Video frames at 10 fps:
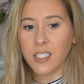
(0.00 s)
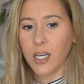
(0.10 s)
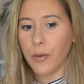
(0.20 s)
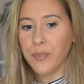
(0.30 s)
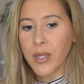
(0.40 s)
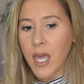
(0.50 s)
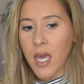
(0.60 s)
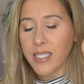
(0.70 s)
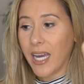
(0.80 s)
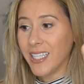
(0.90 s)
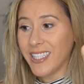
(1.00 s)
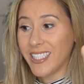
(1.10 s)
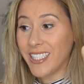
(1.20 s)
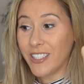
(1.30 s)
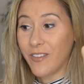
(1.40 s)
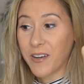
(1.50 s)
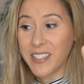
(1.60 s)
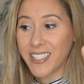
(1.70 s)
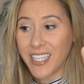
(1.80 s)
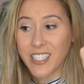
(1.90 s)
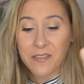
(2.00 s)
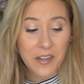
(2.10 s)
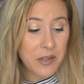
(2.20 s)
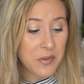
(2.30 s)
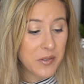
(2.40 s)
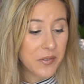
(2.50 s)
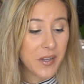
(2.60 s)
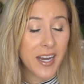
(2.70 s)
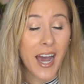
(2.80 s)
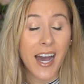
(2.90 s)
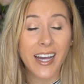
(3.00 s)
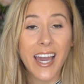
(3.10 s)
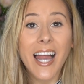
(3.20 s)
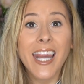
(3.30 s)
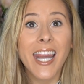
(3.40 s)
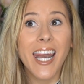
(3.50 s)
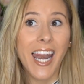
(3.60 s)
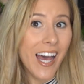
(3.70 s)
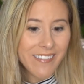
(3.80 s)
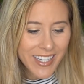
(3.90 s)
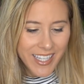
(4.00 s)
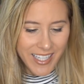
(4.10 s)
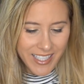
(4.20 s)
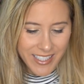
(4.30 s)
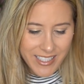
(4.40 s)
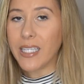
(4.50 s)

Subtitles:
So yeah, this is very intense, very beautiful, and I love it.